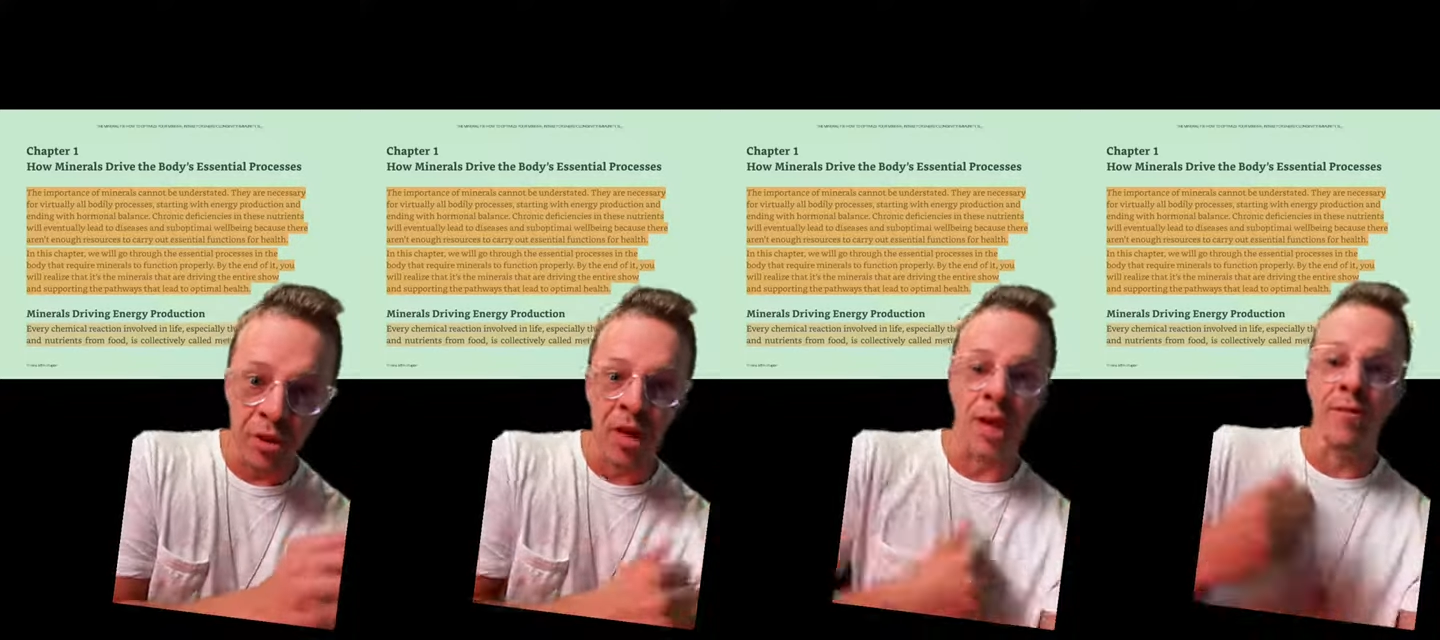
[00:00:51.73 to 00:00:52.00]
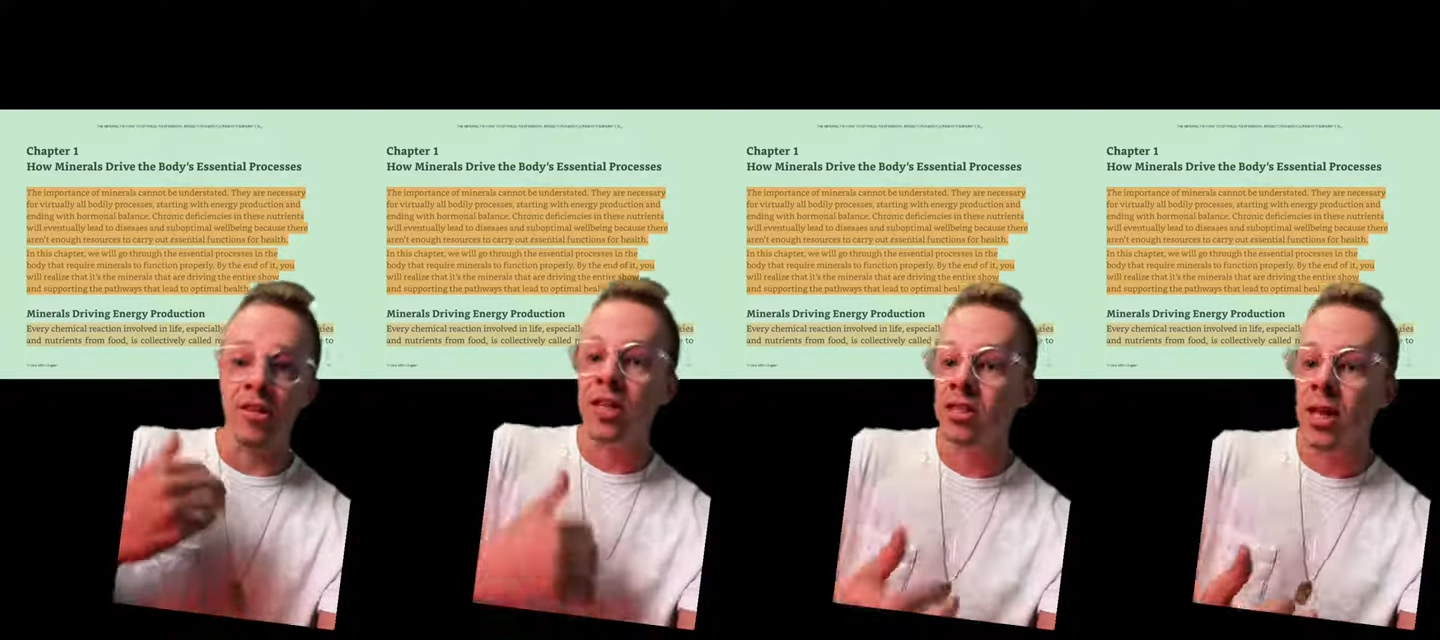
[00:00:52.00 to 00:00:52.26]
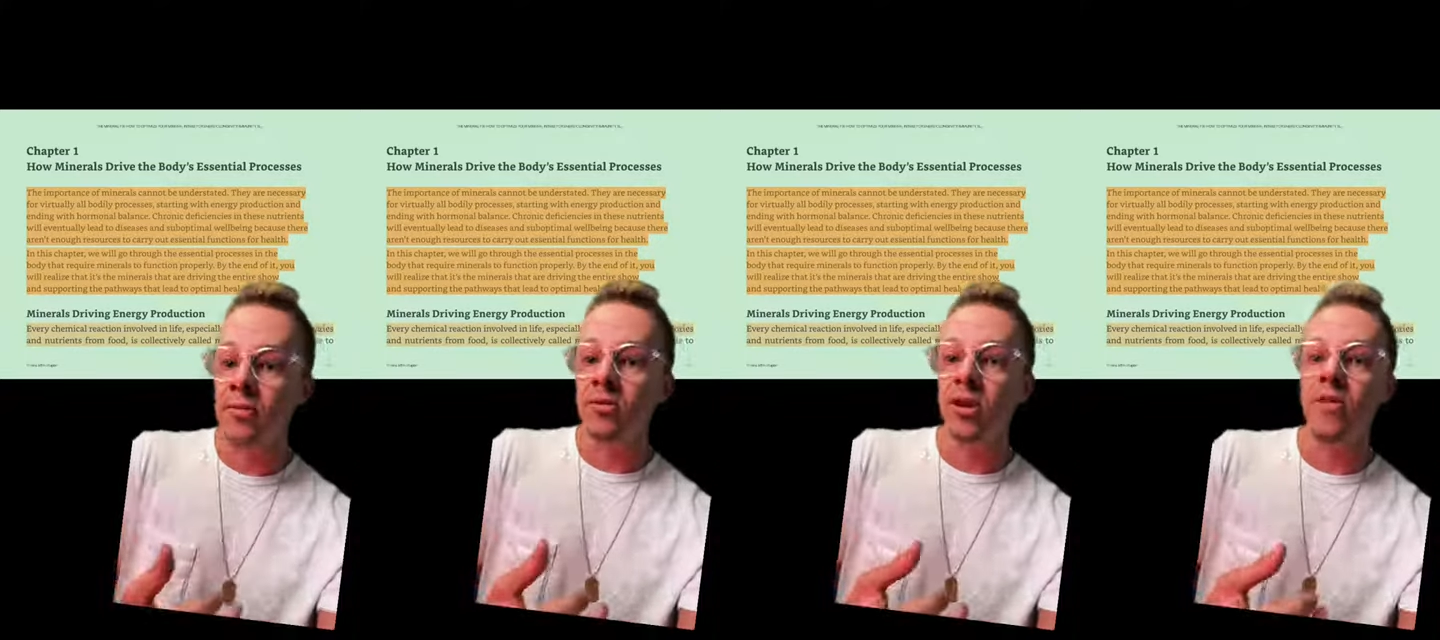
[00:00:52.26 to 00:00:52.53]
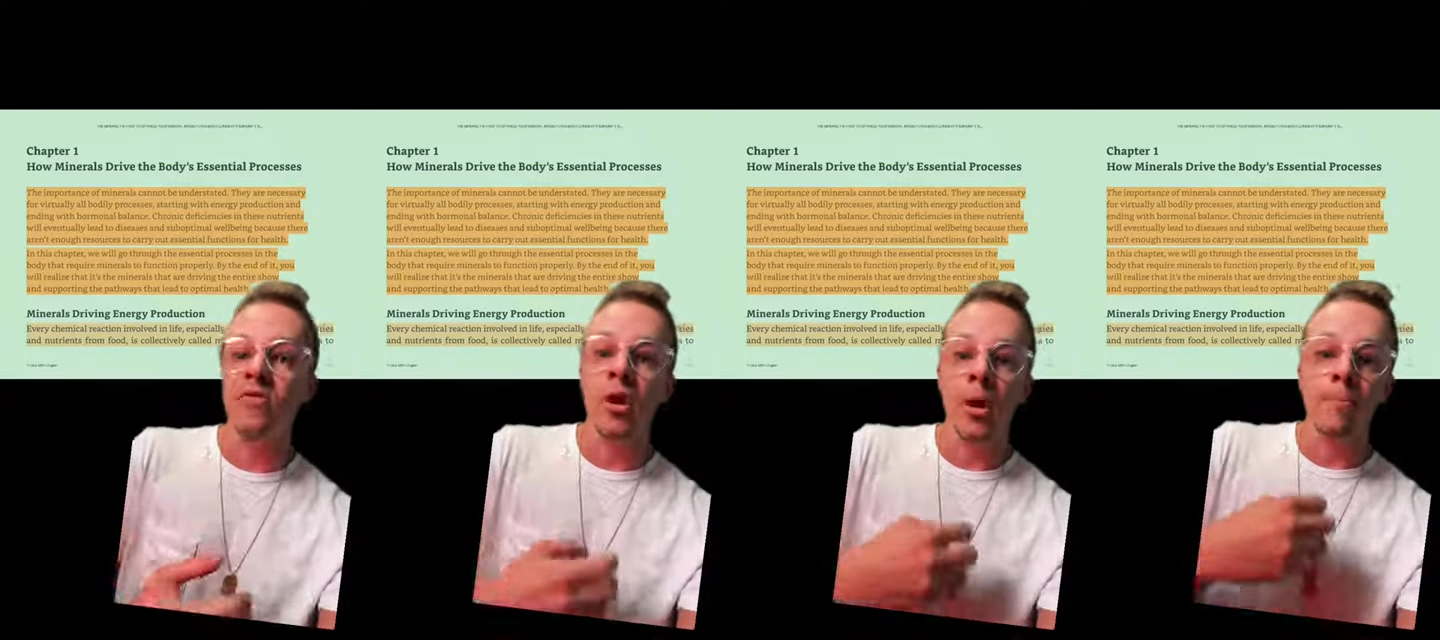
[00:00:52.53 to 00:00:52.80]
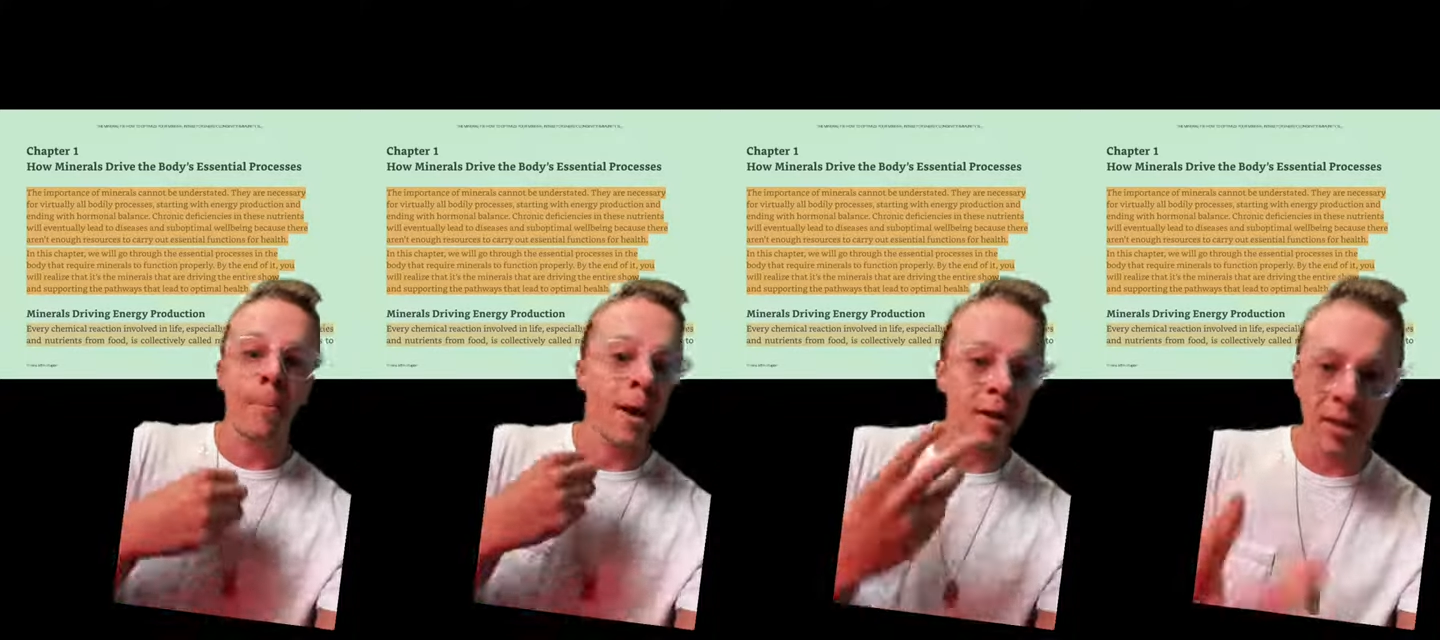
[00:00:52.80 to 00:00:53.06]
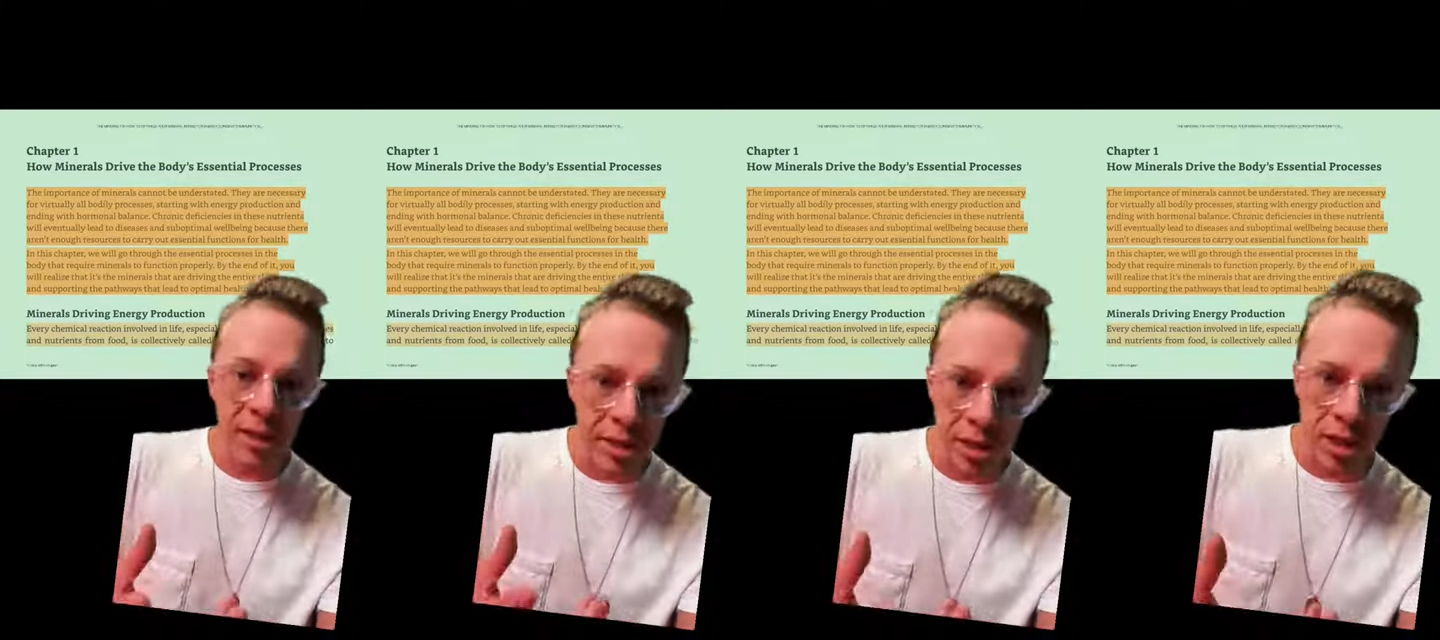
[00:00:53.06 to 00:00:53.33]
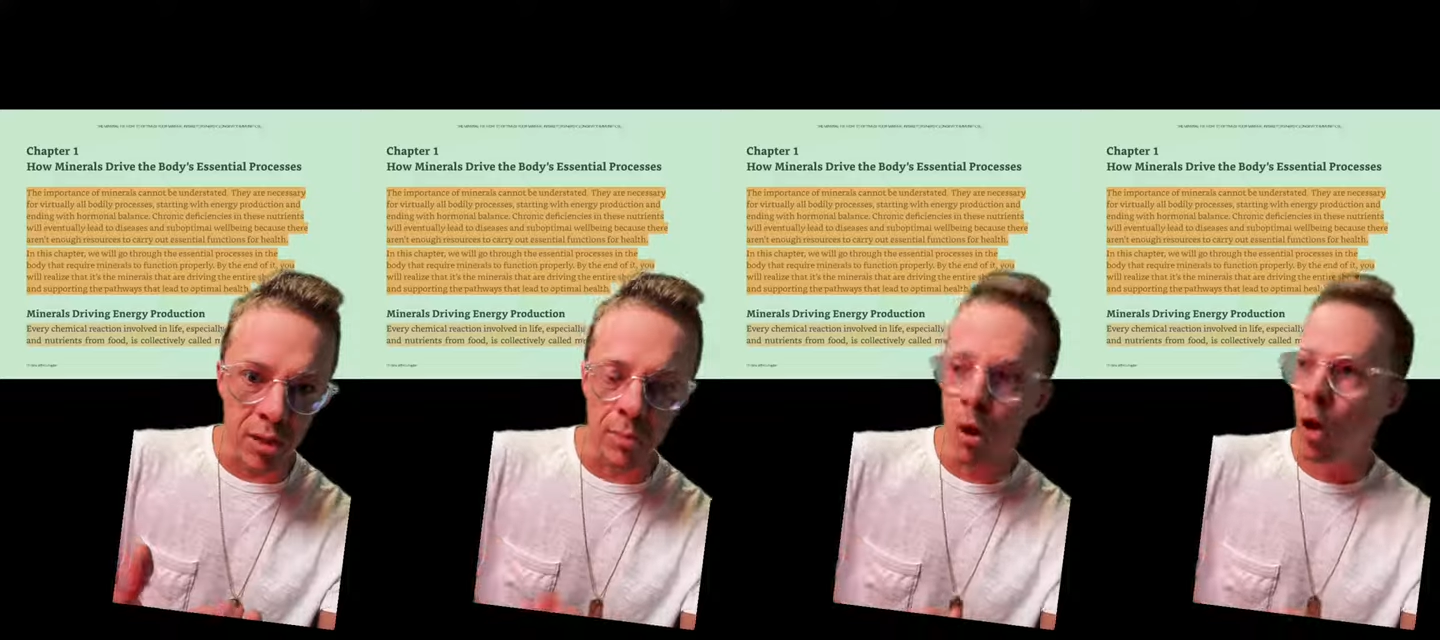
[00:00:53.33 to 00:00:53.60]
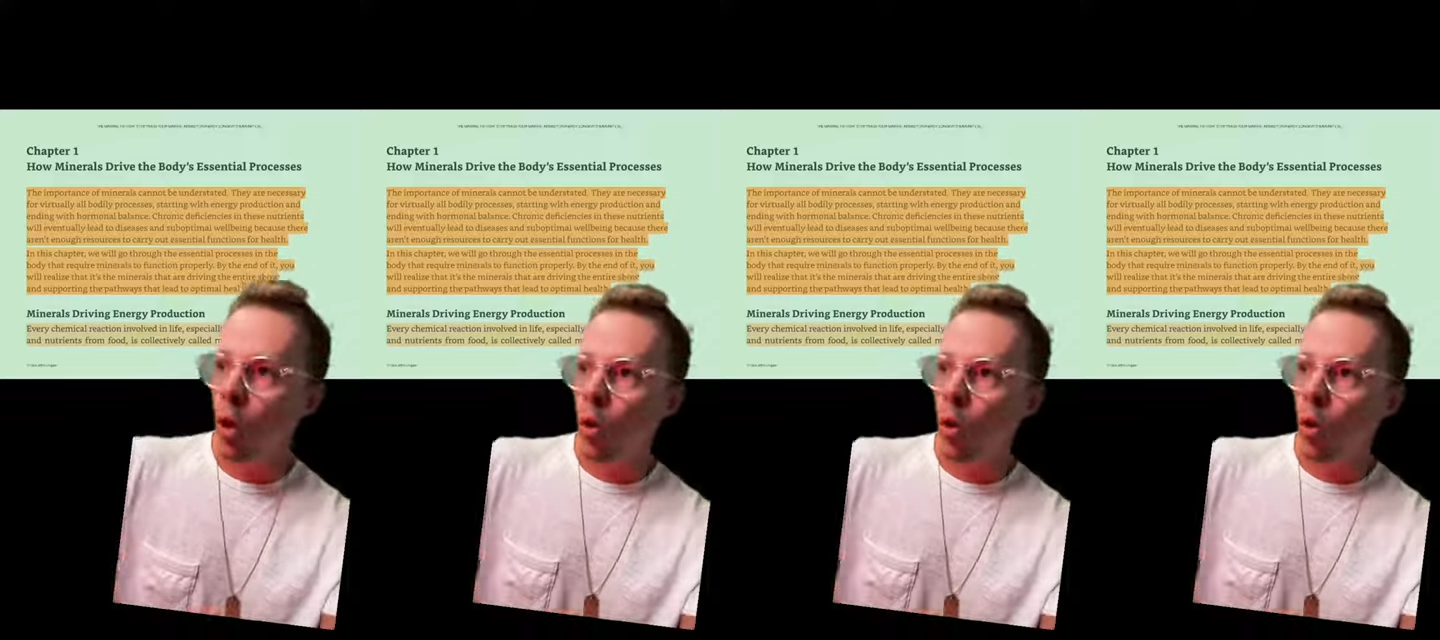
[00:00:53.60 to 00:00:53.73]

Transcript: If it doesn't have enough magnesium